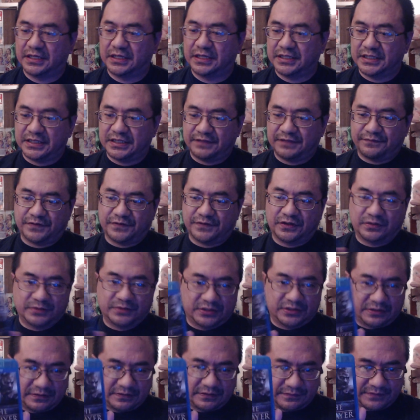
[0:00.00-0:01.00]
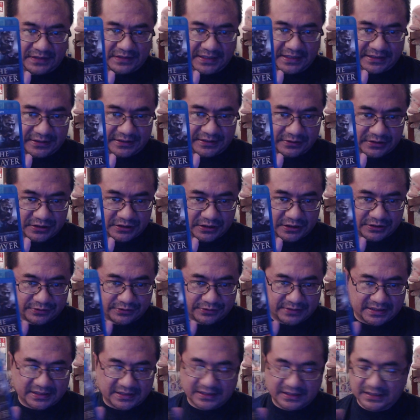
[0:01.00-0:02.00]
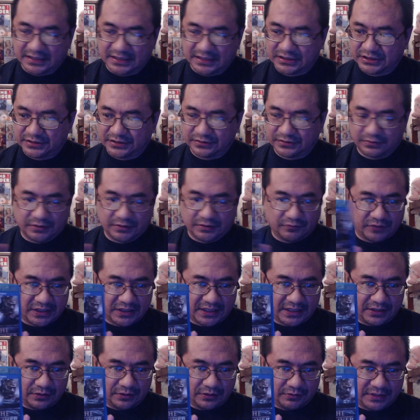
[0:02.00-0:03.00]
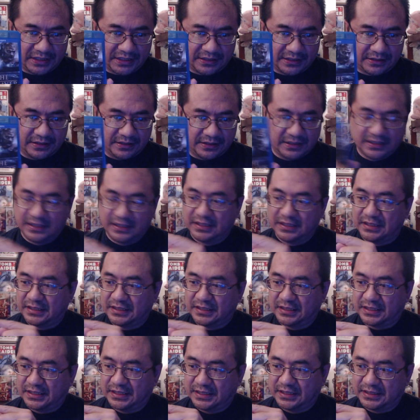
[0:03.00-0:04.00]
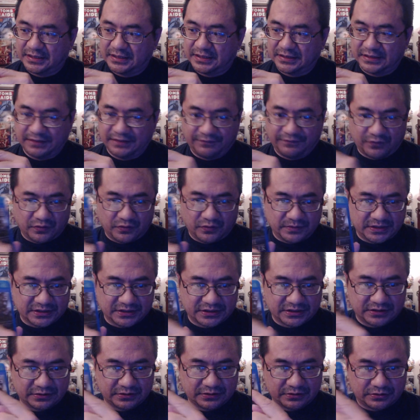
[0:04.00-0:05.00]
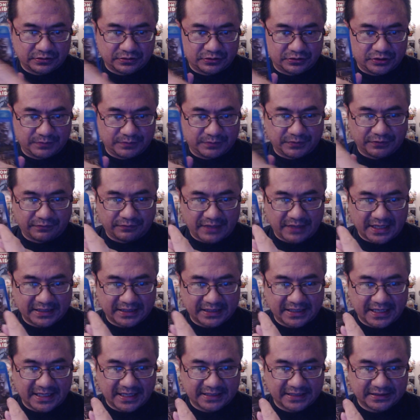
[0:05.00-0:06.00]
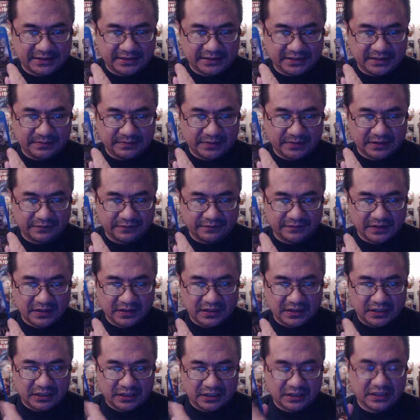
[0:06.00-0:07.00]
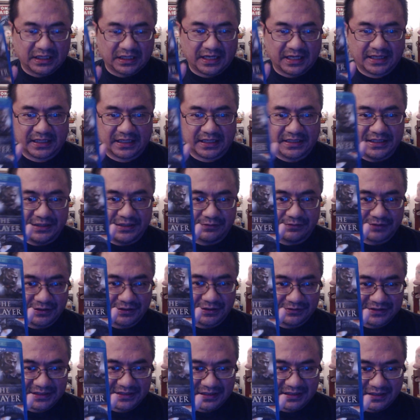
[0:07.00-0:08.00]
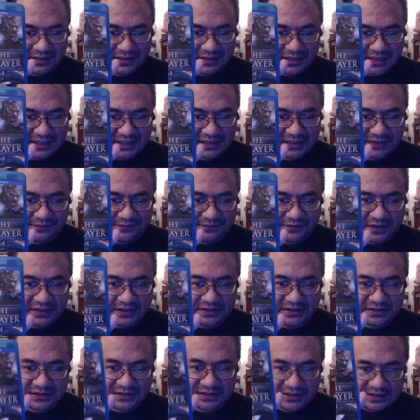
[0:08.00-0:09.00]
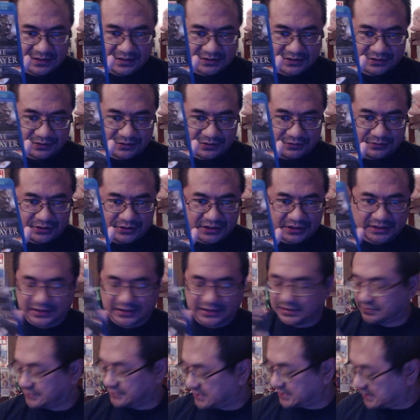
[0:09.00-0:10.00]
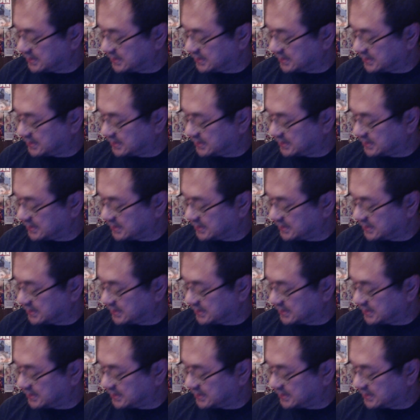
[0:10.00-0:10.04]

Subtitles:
indie film, you know, Danielle Chucharan, and that she's the only one I know in here. They formed this triple ragtag team of unlikely heroes and unlikely friends. So do check this